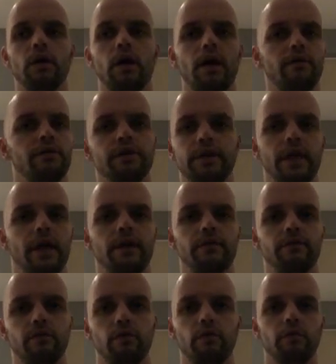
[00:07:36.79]
every day
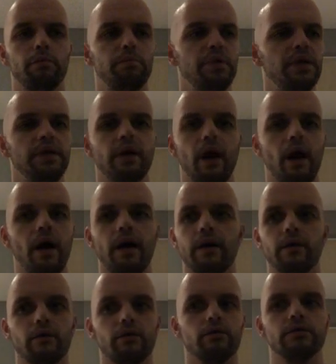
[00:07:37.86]
for
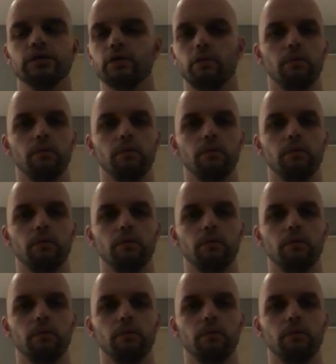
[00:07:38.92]
PR or